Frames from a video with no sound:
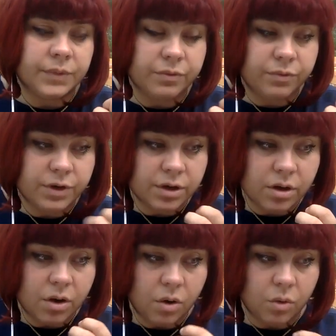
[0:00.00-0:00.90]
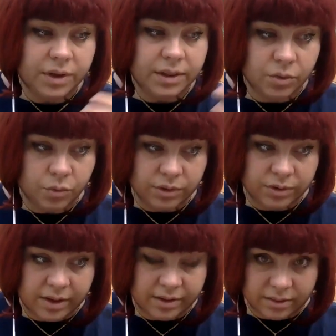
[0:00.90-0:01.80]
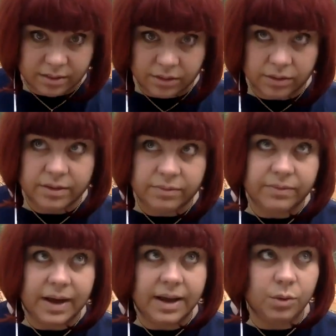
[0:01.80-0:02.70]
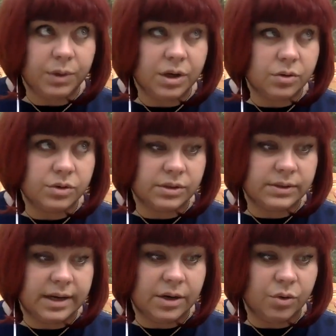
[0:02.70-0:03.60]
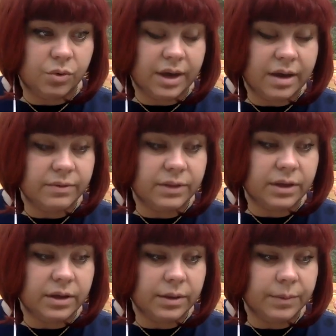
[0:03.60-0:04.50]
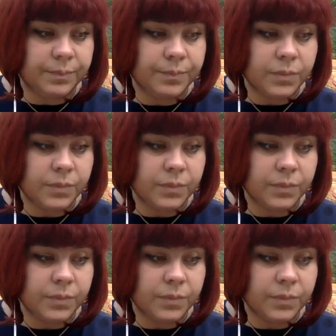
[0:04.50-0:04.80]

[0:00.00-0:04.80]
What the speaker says: Virgo, in the divine, because there you have the